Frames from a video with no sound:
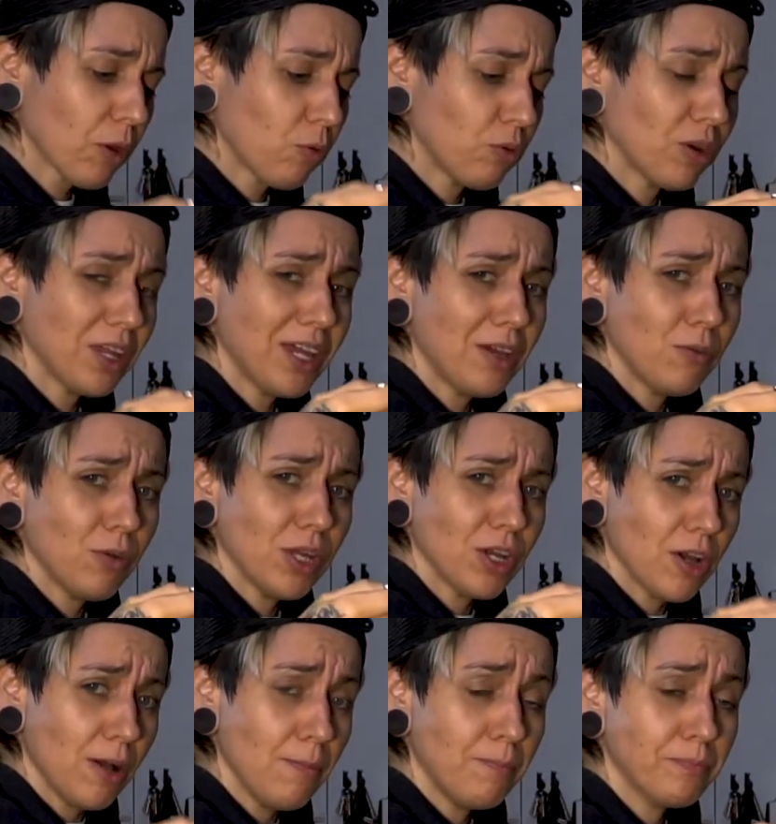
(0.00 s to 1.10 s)
really, really
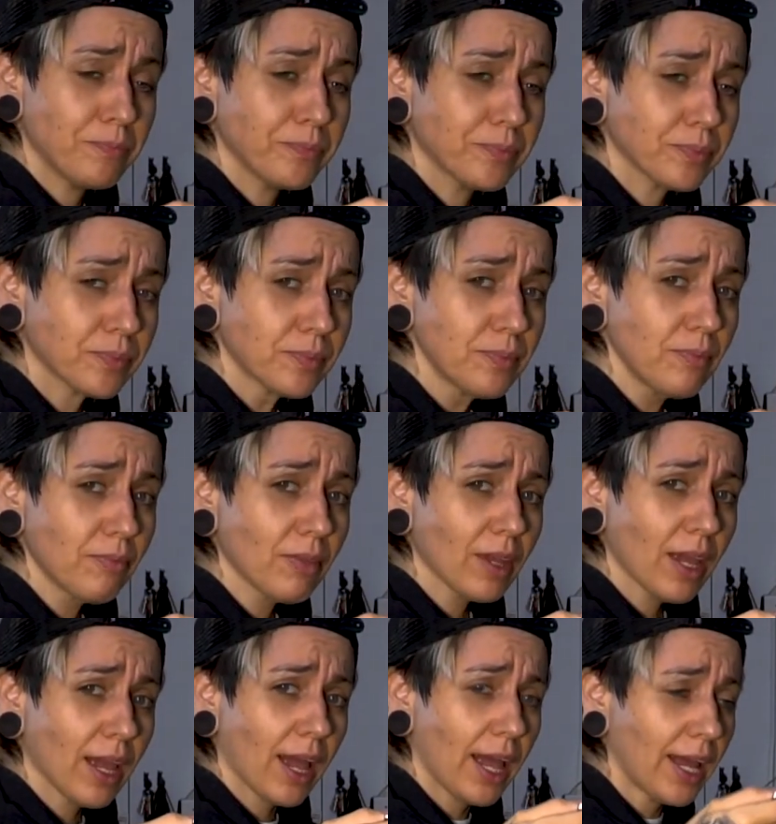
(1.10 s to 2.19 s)
good.
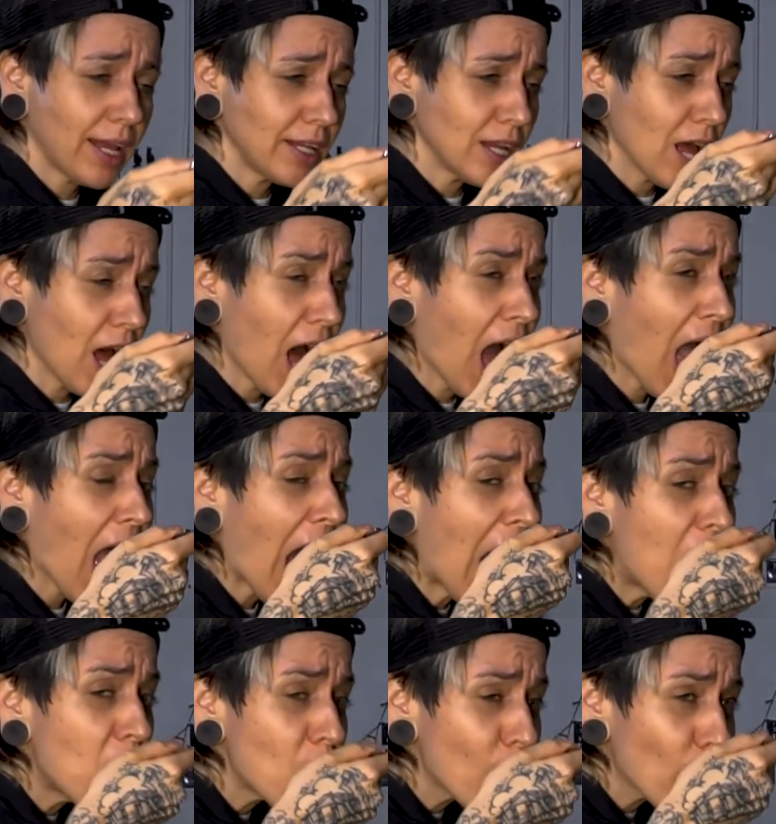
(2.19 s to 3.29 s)
And
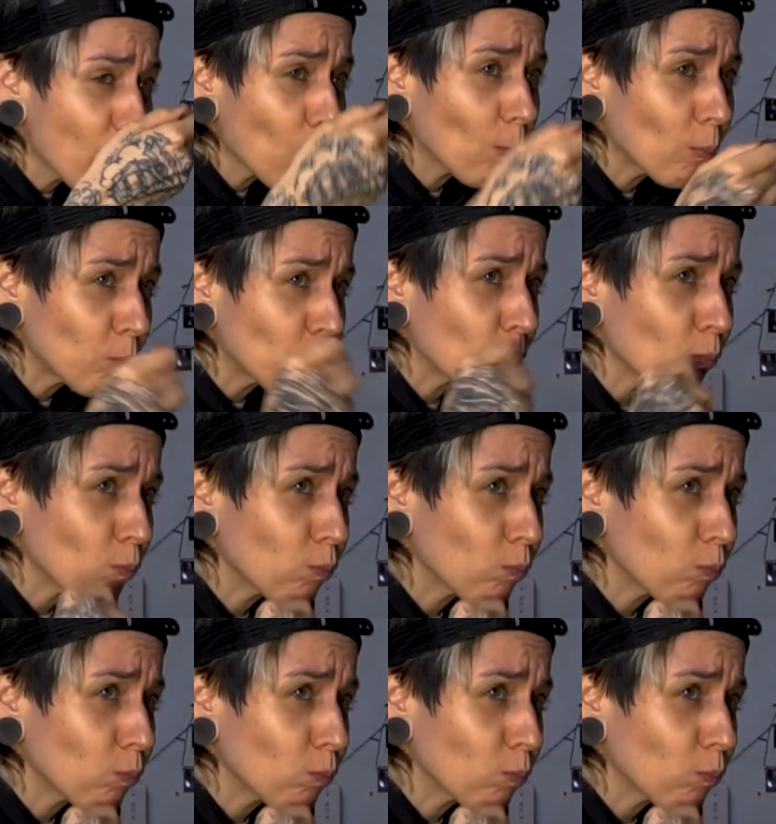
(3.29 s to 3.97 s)
you